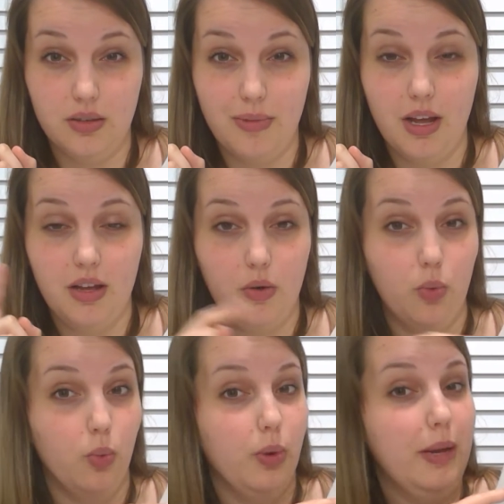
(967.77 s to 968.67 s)
some
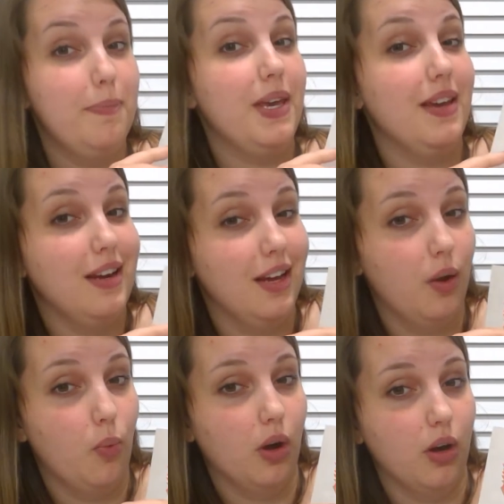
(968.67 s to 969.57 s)

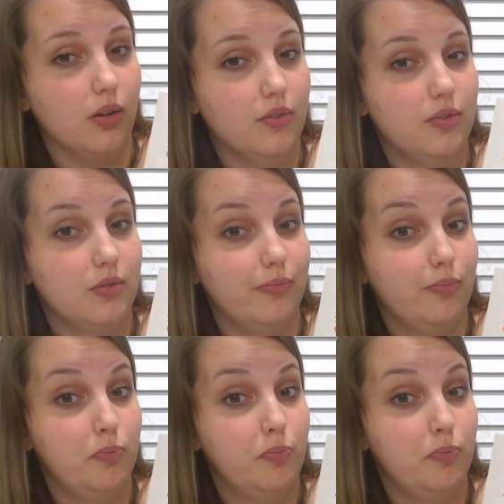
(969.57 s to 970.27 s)
repeating words